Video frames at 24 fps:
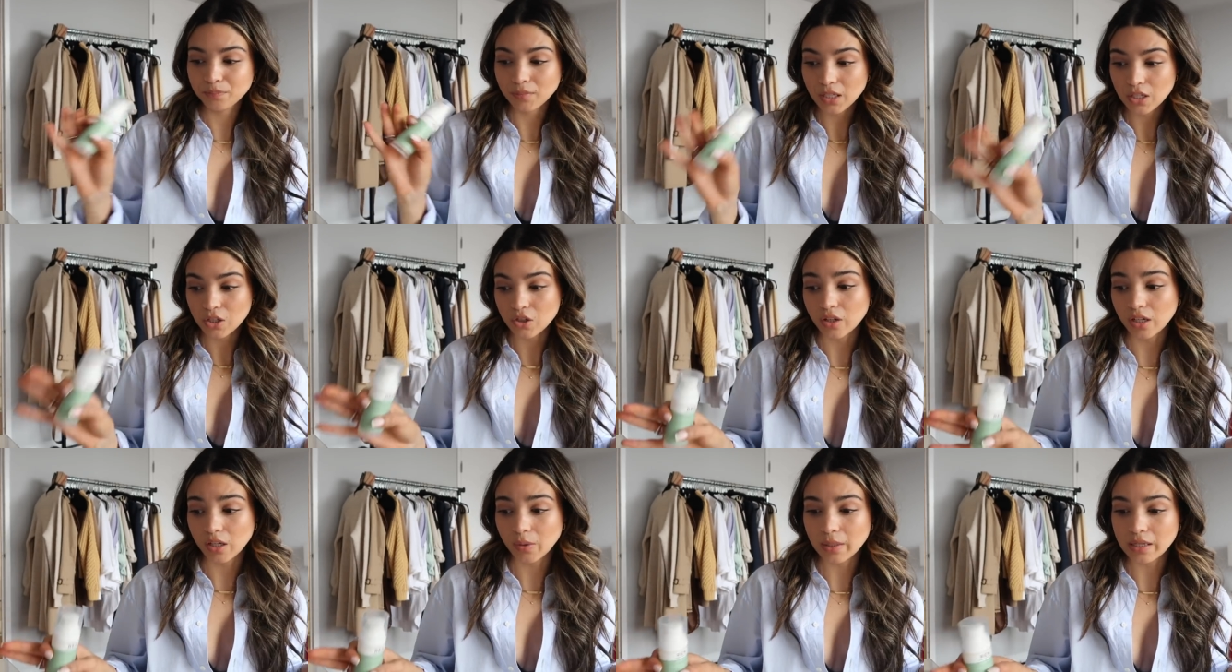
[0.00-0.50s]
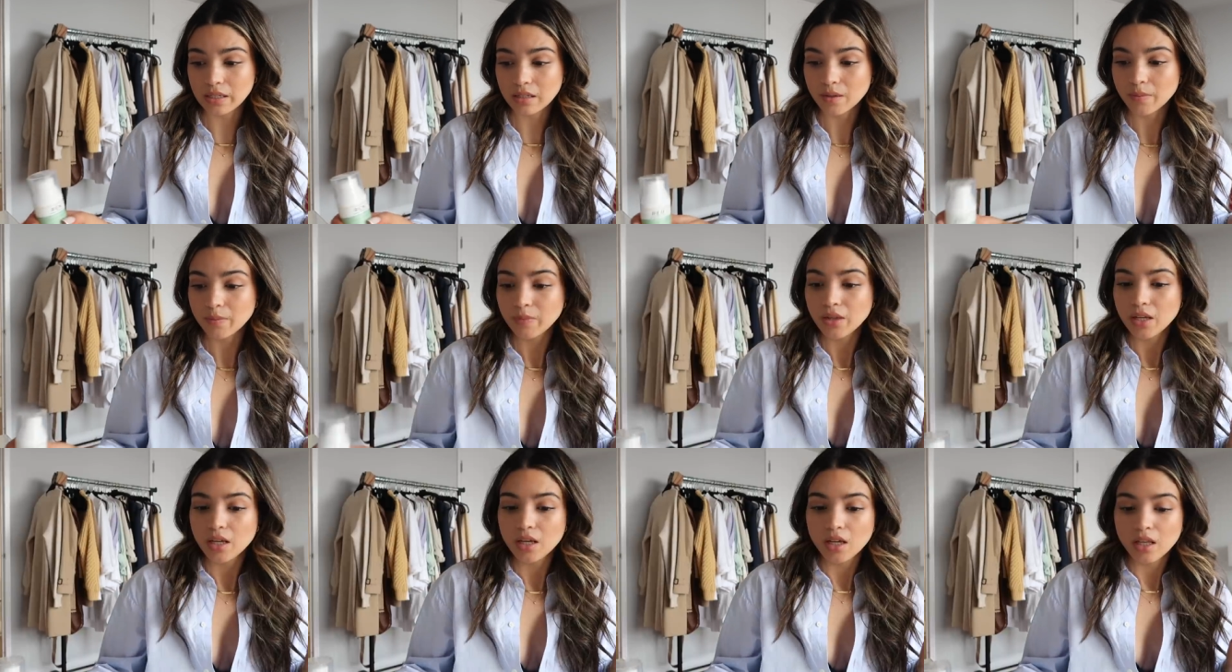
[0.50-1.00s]
So anyways,
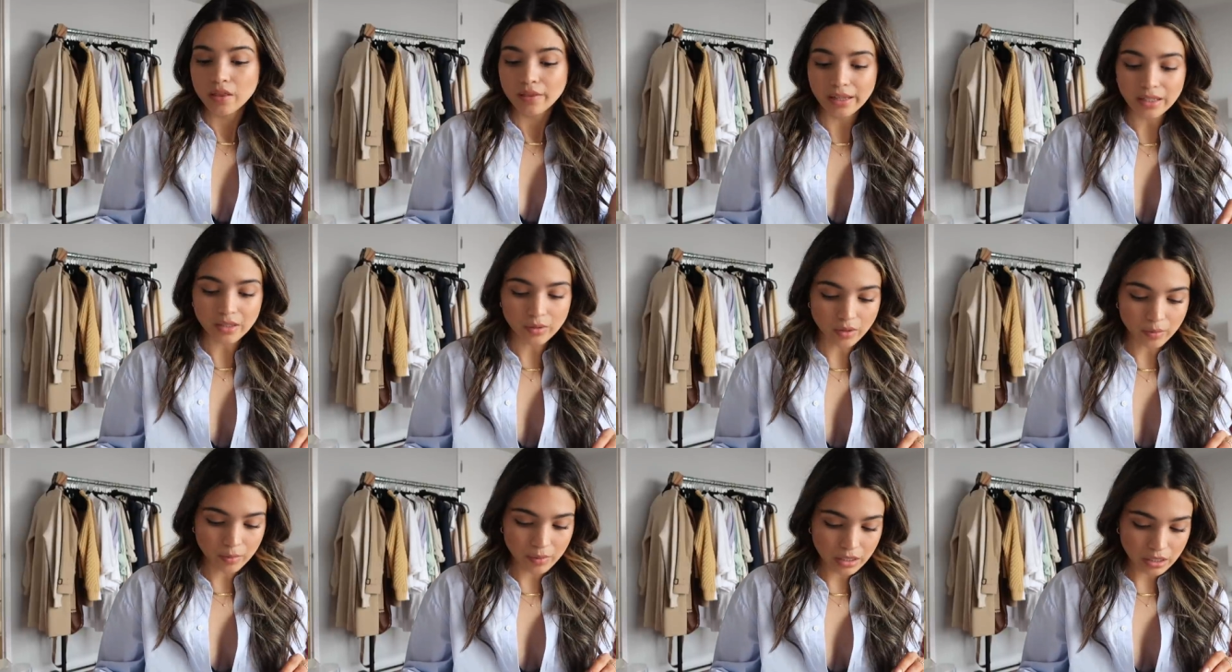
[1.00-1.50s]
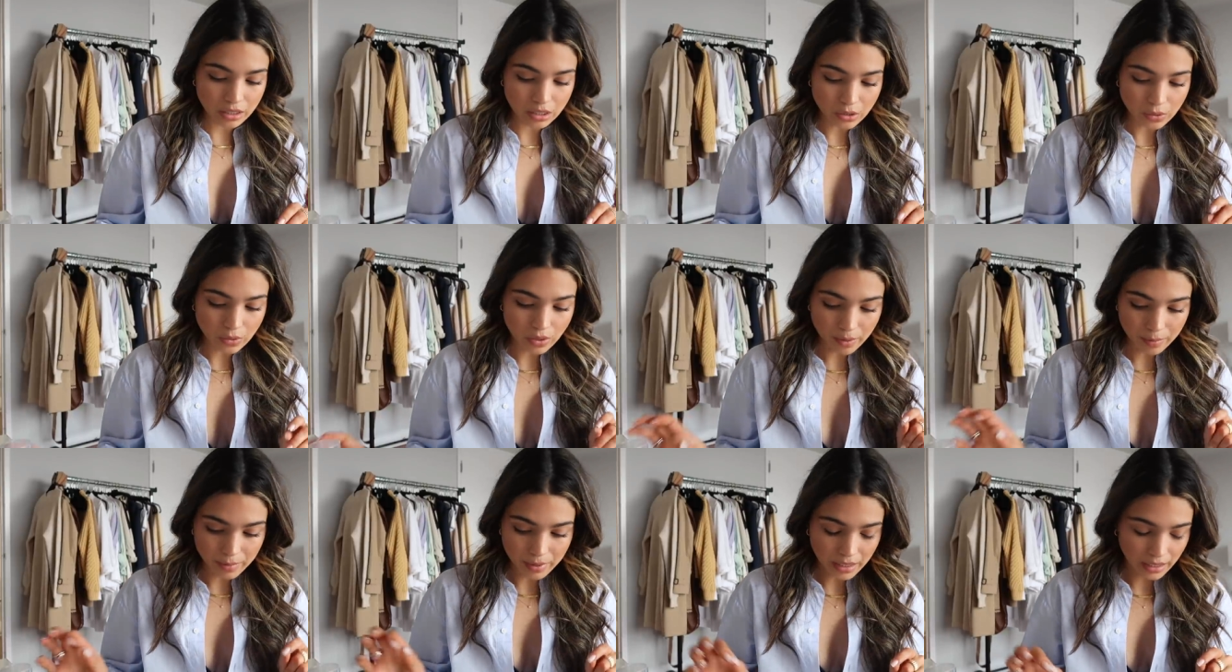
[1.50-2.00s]
that's what I'm gonna
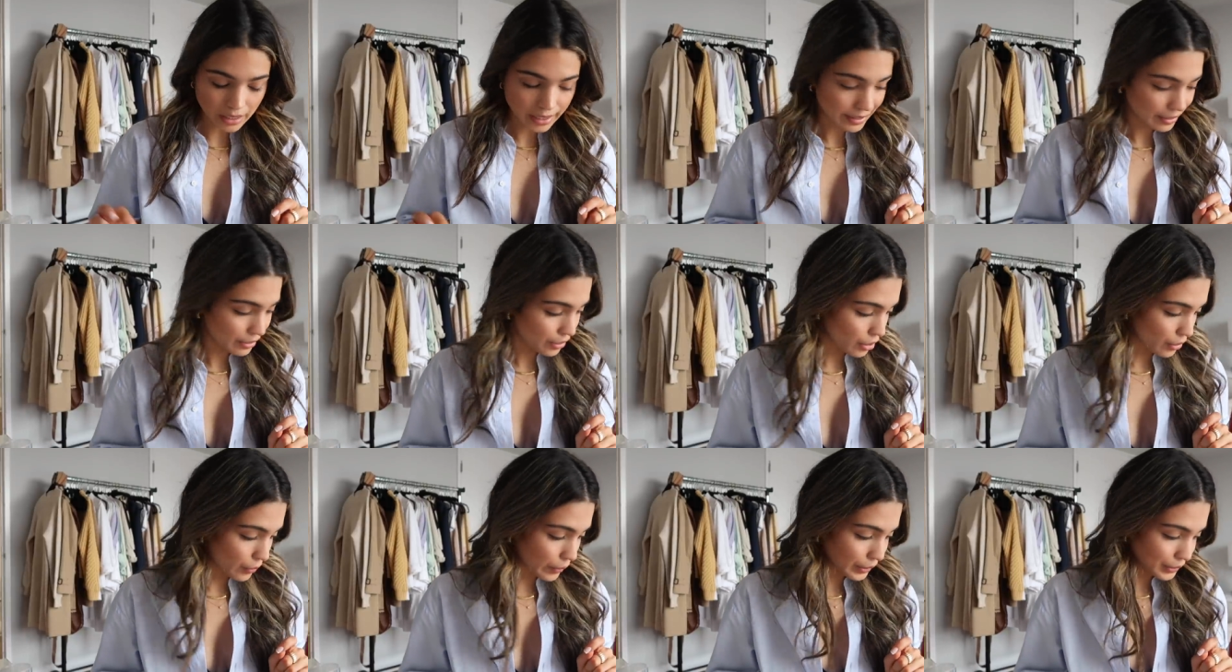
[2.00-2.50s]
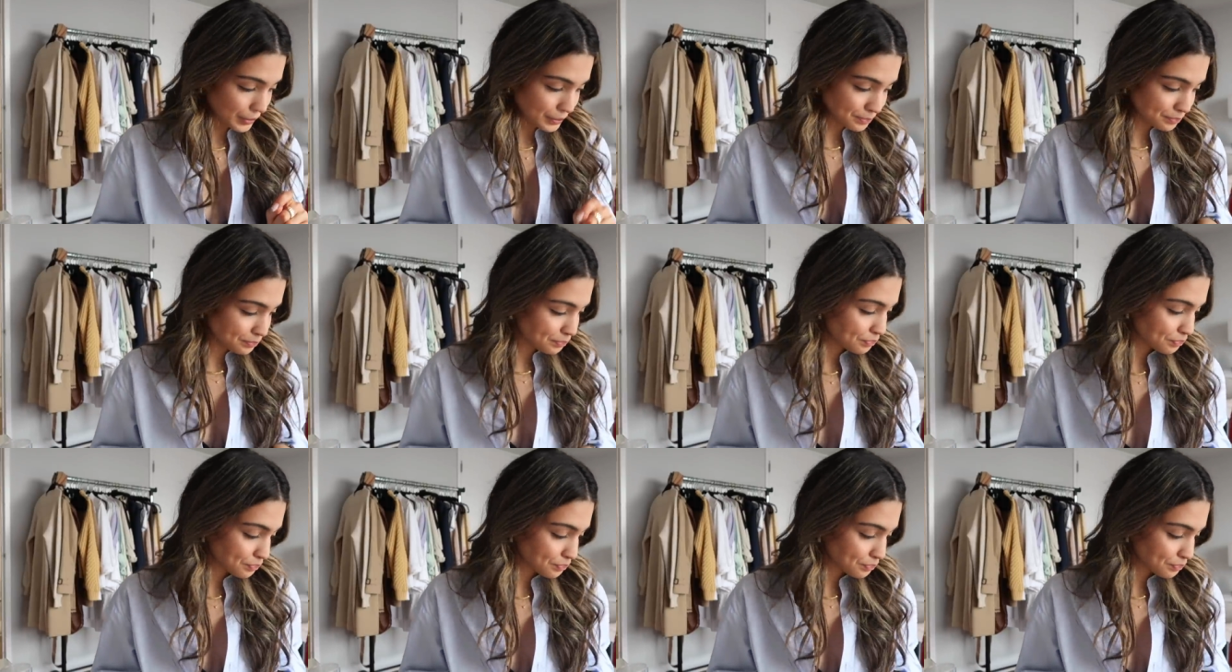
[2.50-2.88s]
do. I'm gonna get going.